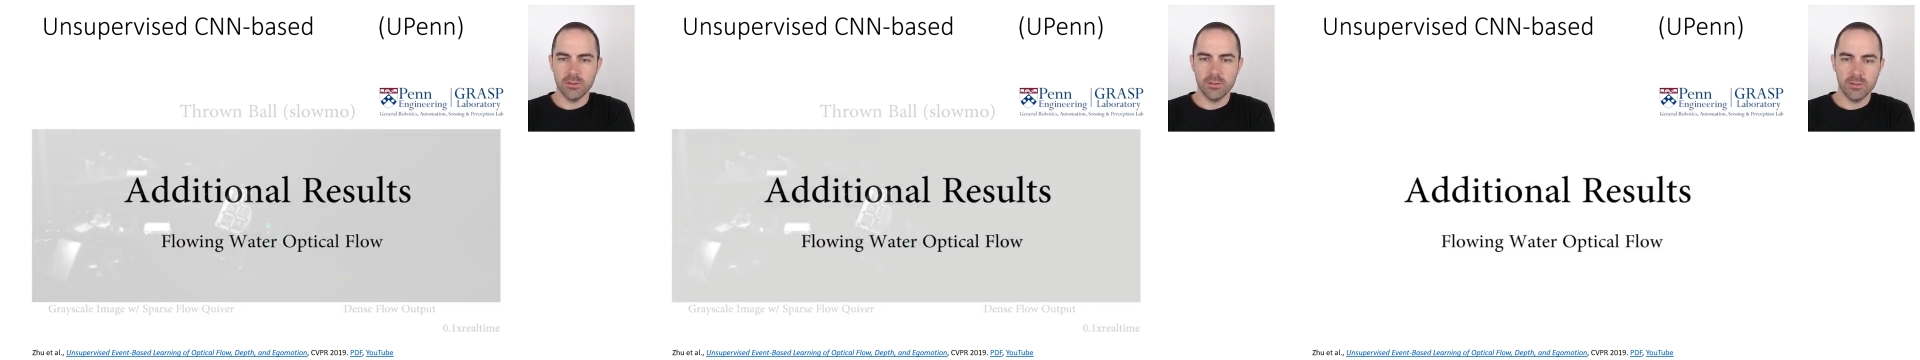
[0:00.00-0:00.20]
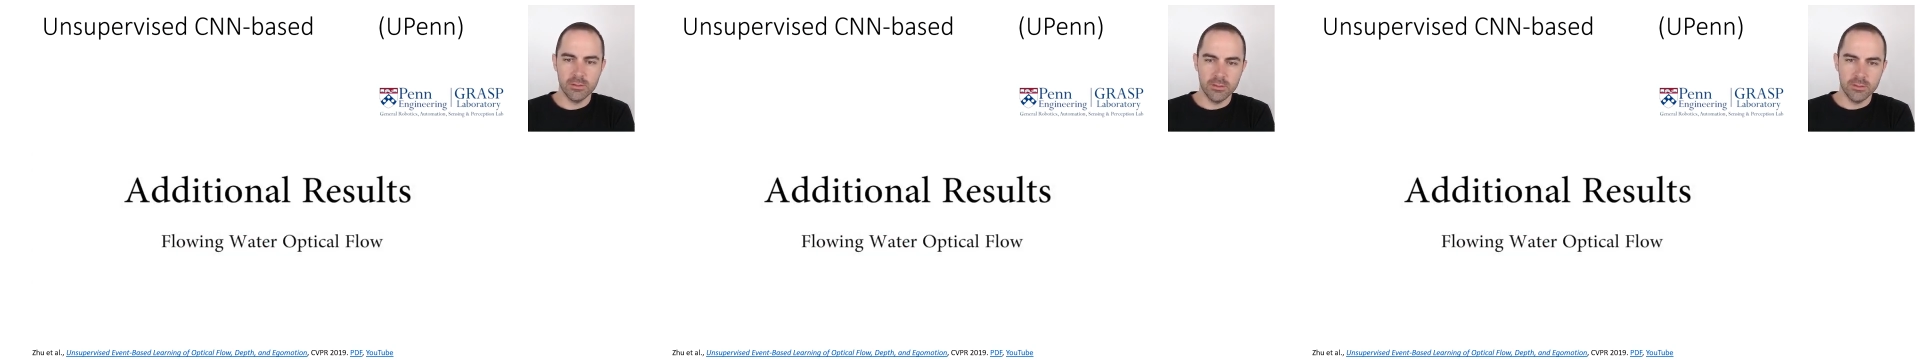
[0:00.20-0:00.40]

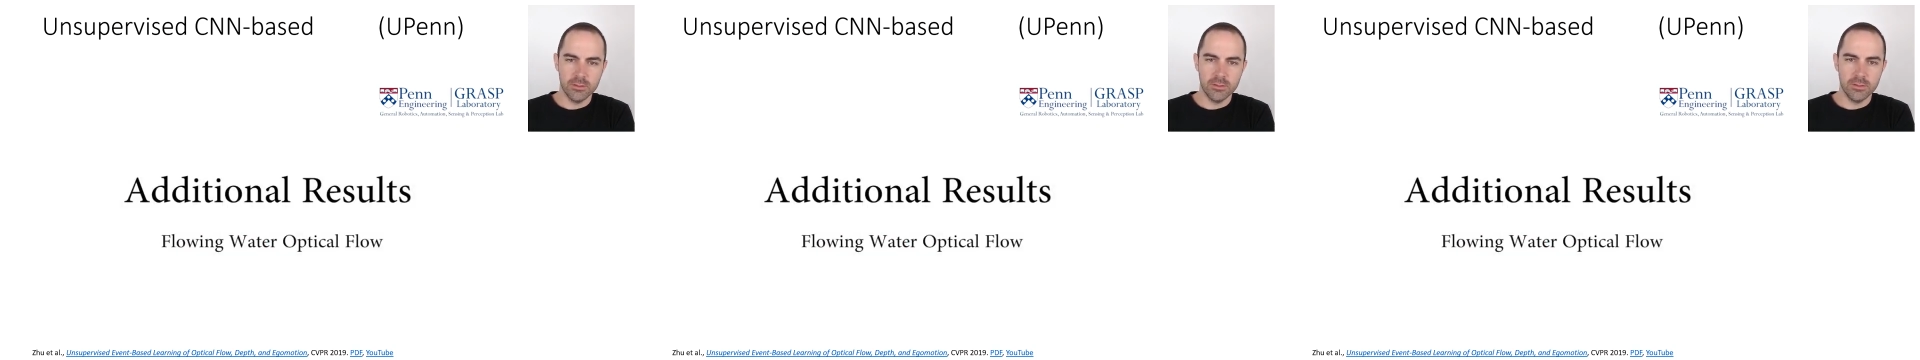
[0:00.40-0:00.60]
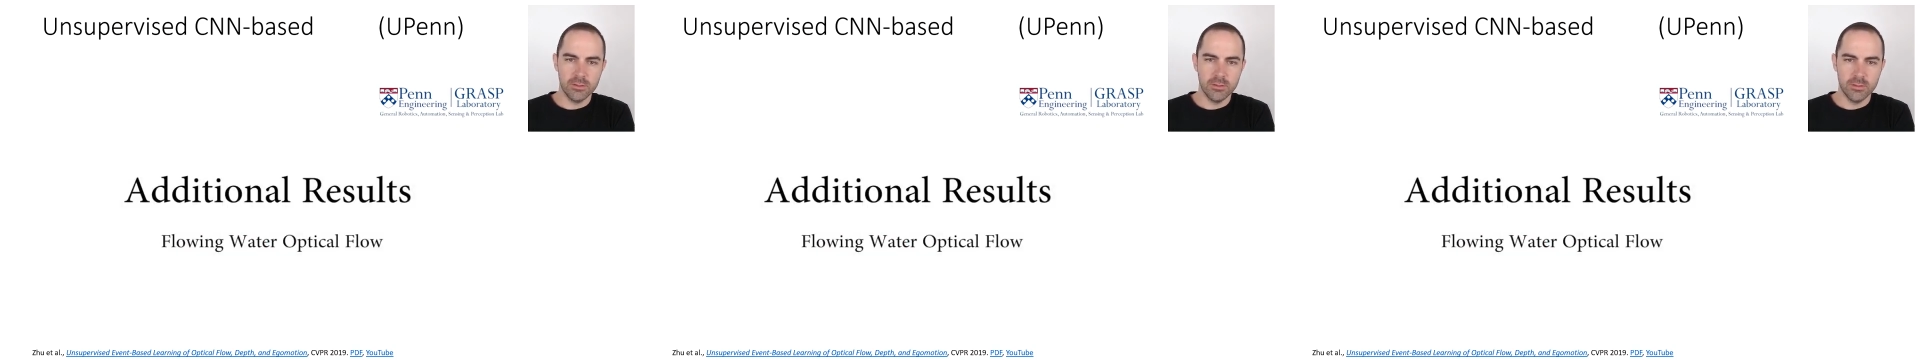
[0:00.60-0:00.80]

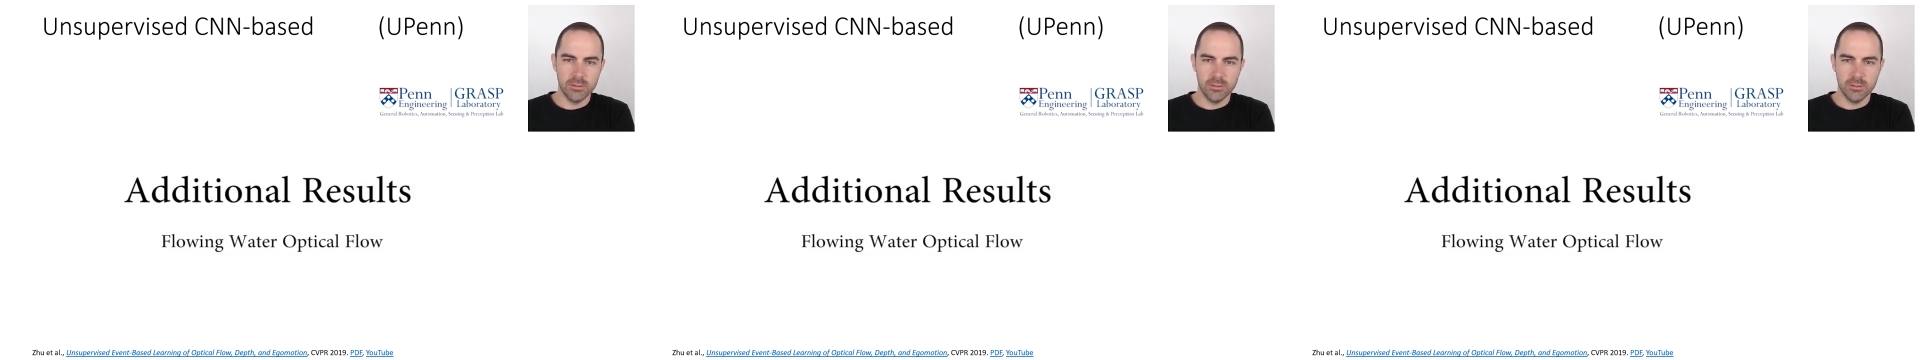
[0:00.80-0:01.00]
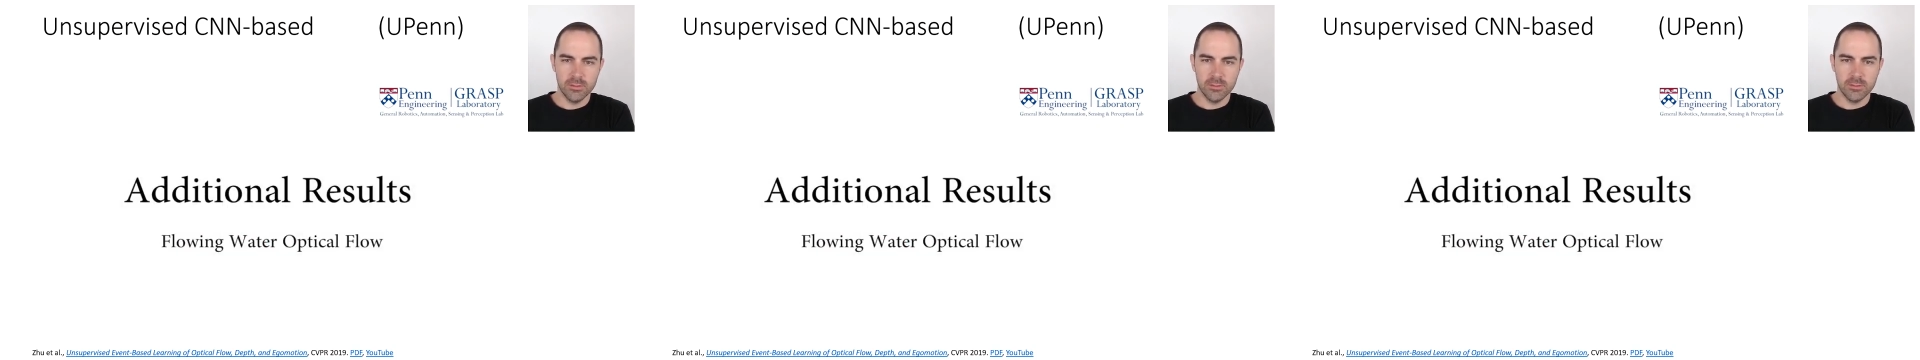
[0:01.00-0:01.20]

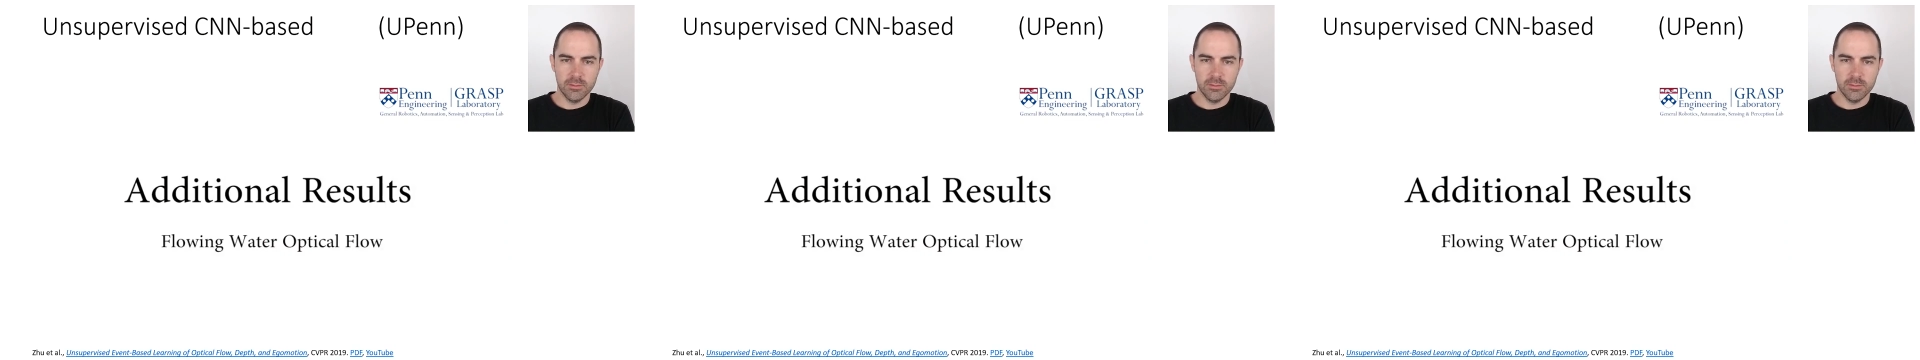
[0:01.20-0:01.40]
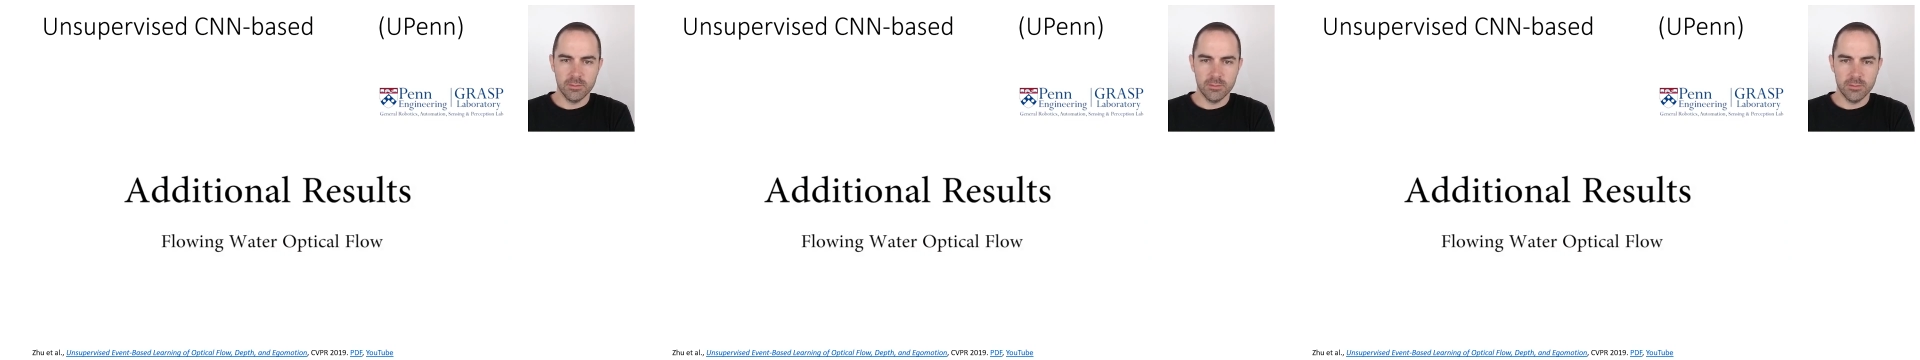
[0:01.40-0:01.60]

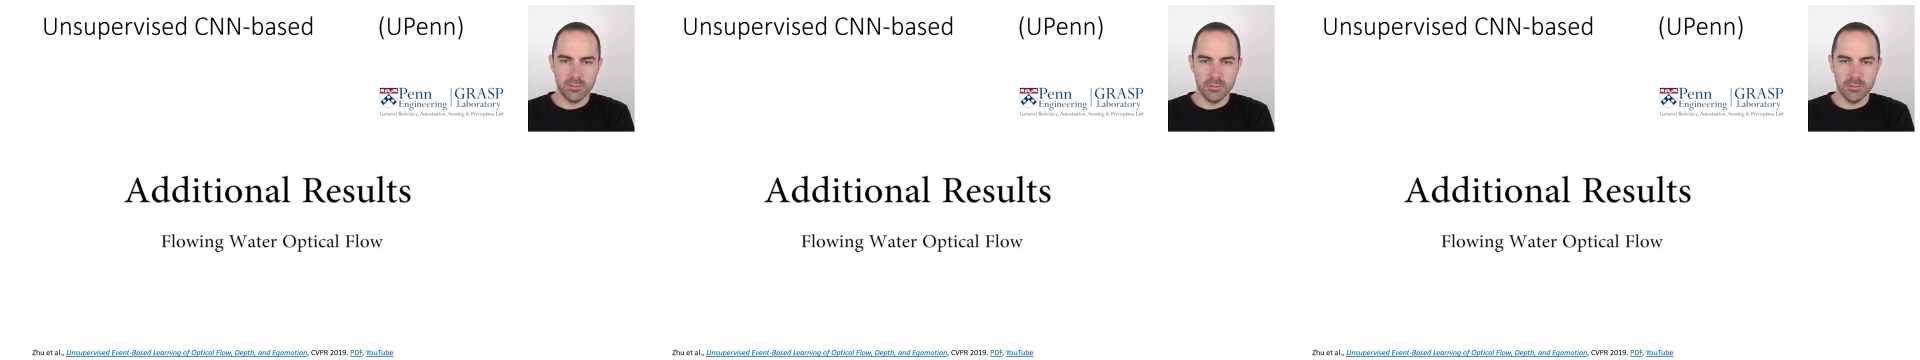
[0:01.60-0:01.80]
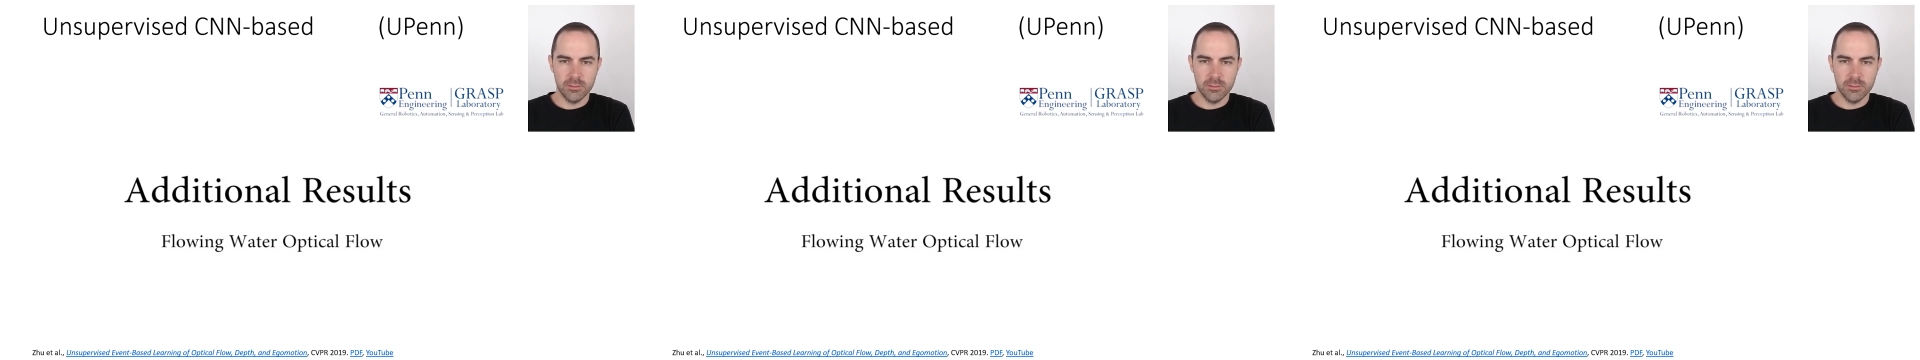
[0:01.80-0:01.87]
(no one is talking)